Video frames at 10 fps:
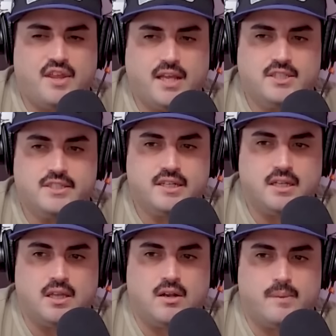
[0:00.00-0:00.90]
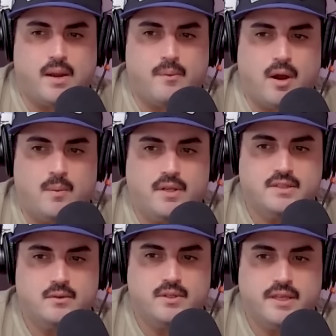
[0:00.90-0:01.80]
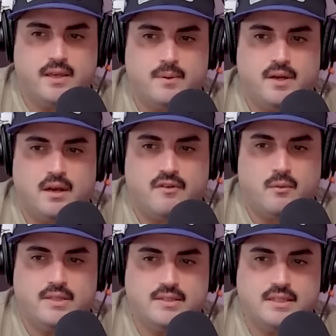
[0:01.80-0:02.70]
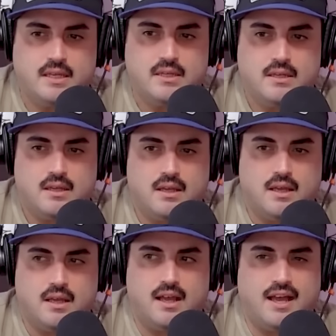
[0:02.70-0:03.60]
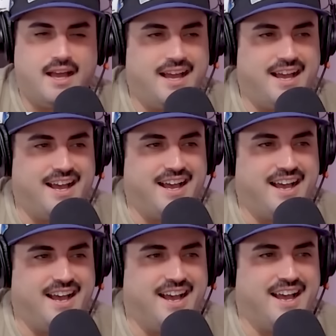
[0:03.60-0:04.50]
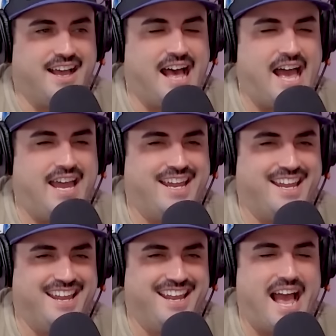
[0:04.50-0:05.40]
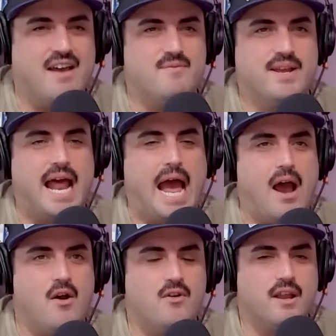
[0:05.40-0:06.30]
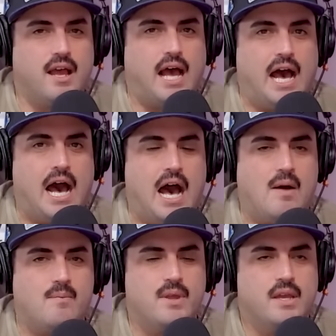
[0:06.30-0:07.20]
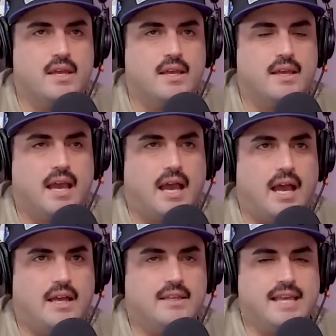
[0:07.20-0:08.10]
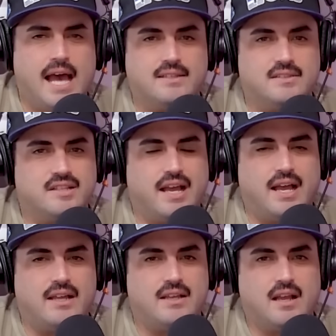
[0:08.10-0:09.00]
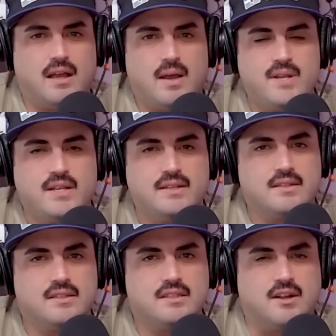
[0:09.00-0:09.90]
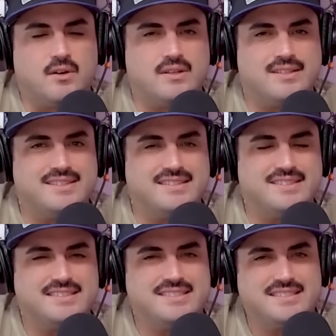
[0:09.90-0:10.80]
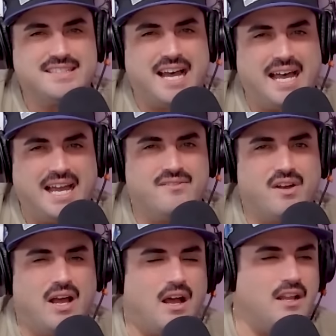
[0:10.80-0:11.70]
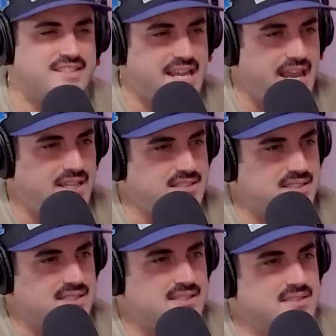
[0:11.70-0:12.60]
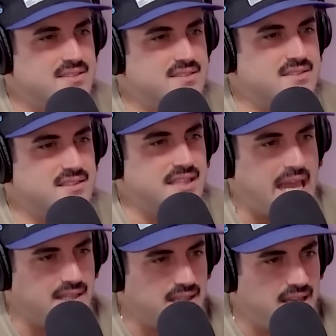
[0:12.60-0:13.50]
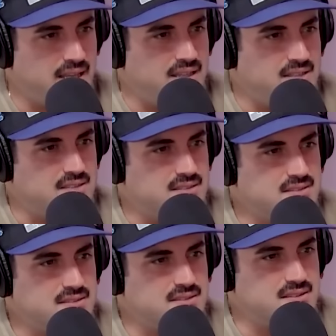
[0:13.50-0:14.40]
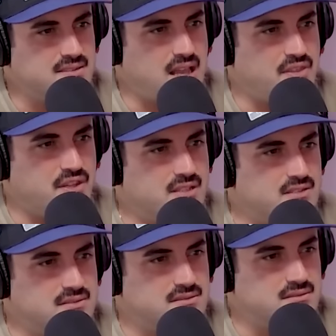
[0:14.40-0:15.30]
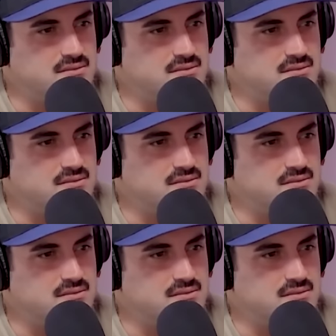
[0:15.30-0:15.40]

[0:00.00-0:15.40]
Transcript: I just sit alone in my apartment until we tape here every Wednesday. You definitely do everything but that. I, I think. you are I've out been out. Um, yeah, I've been, you know, kind of on dates, okay. lightly, nothing